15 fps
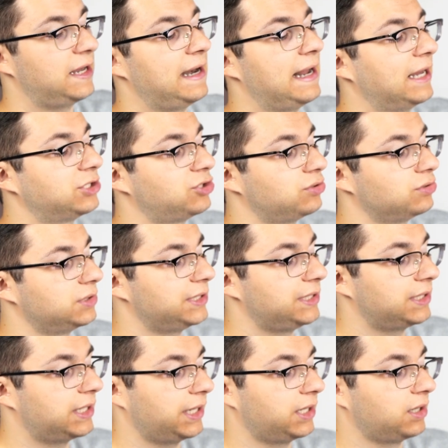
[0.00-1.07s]
and
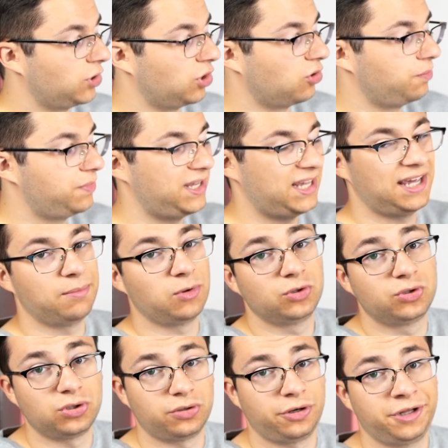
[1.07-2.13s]
actually like, you know, be
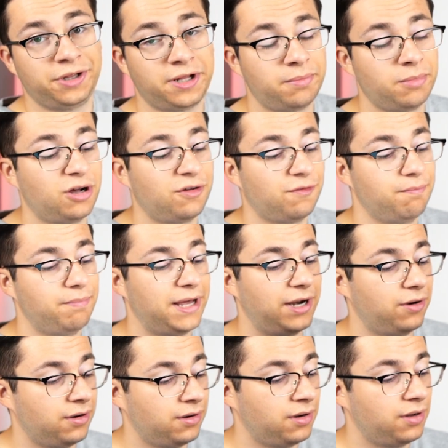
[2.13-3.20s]
able to learn them off
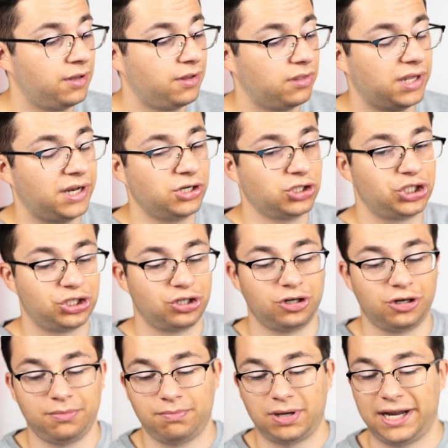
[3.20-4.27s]
better, then
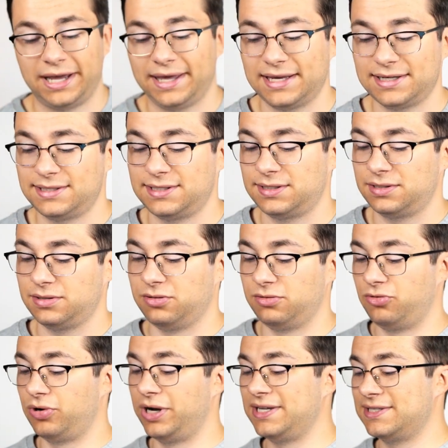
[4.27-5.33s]
sure, but I guess
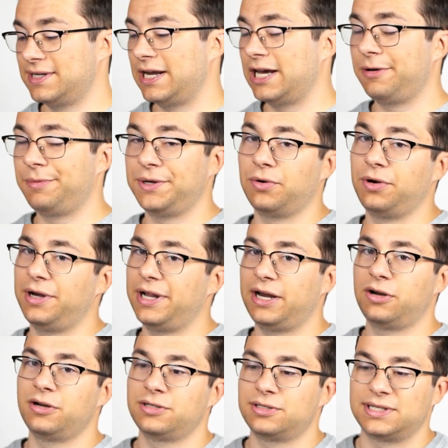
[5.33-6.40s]
Gray's Anatomy or
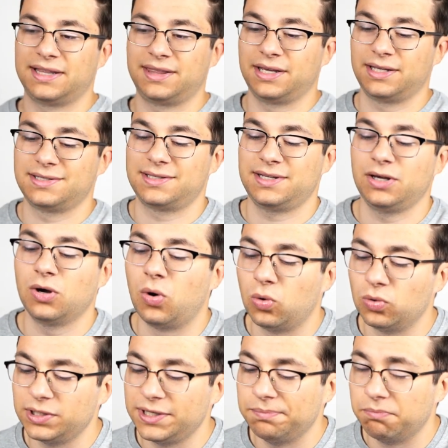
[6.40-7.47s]
Netters, I think is the
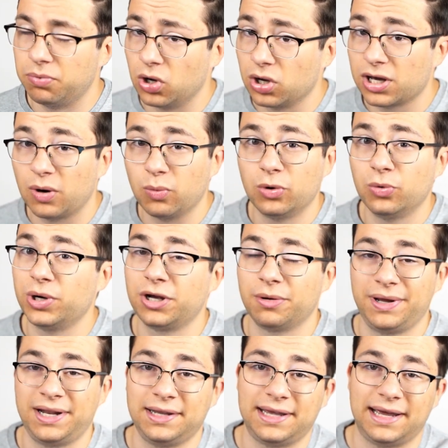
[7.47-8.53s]
only book I would
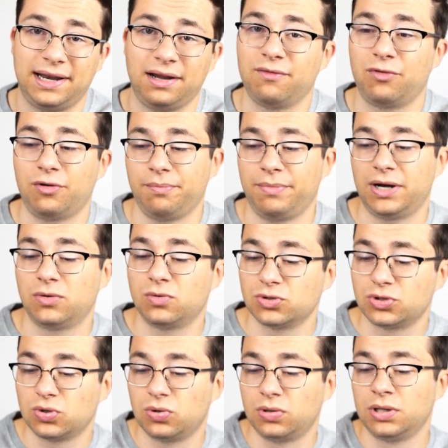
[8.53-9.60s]
recommend getting from medical
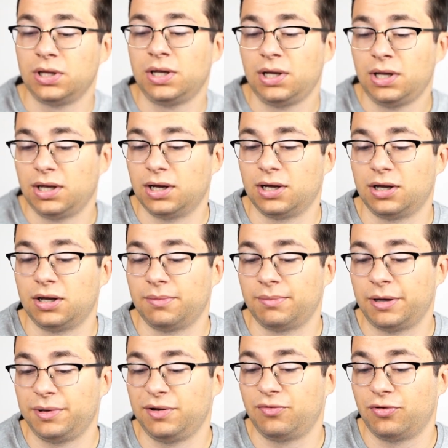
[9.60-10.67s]
school. Um,
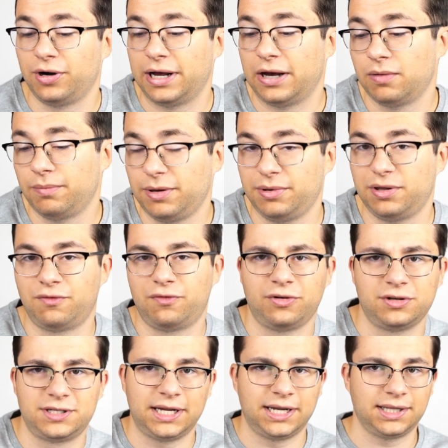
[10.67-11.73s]
I mean, for now, maybe the
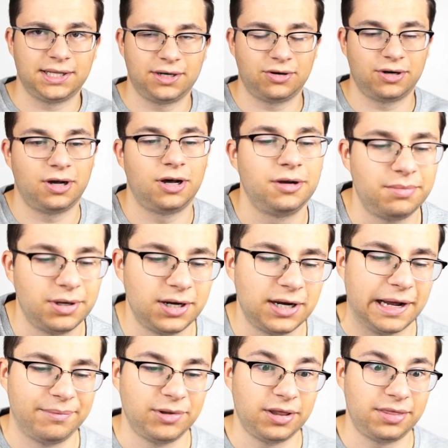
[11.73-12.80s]
first aid later on, but
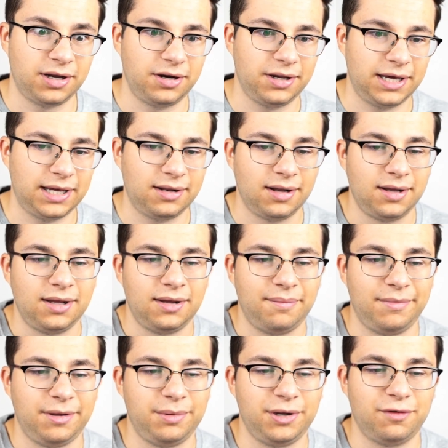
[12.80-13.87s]
I'm not there yet.
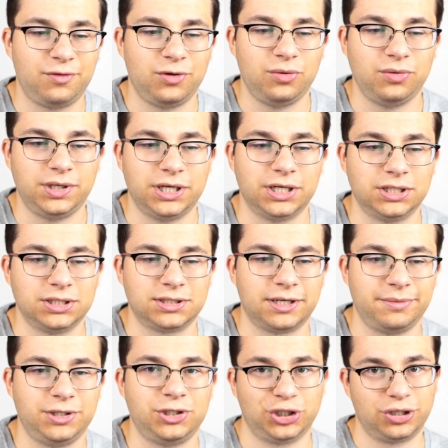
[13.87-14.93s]
Maybe in a few years.
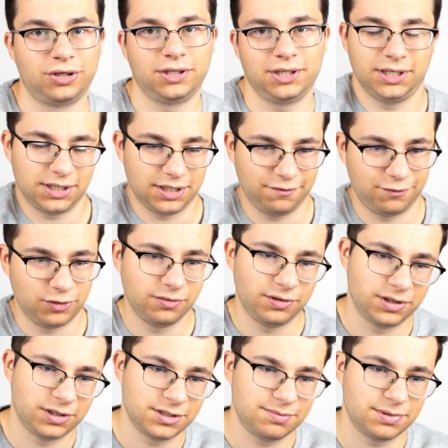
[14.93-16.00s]
I mean, surely in a few
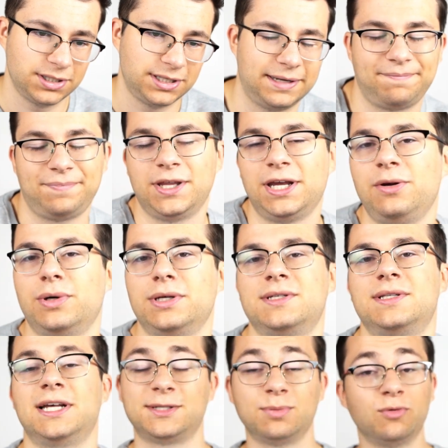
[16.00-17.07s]
years, but yeah.
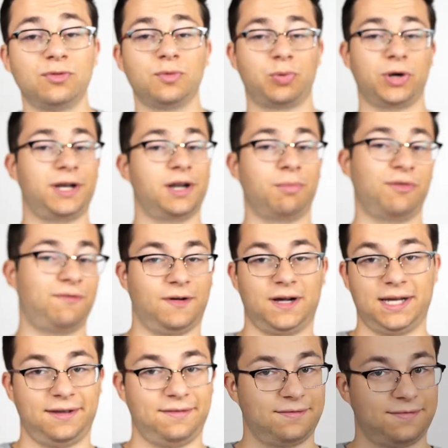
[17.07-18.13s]
Anyways, let's move to point number
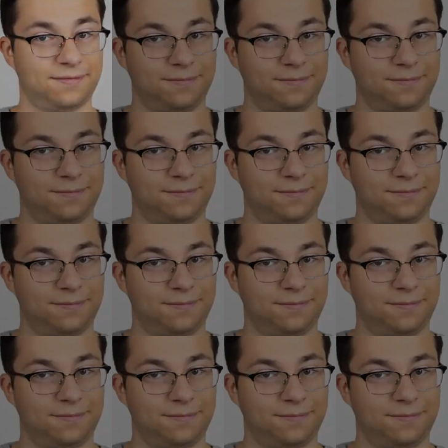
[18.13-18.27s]
five.